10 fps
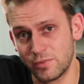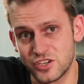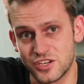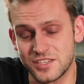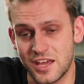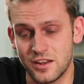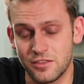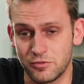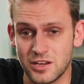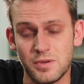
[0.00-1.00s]
pressure set
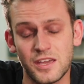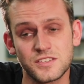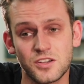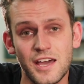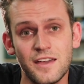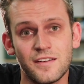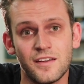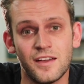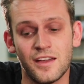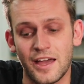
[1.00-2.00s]
at 3 psi,
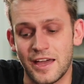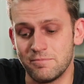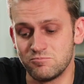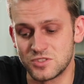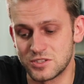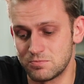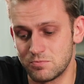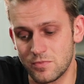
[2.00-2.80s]
and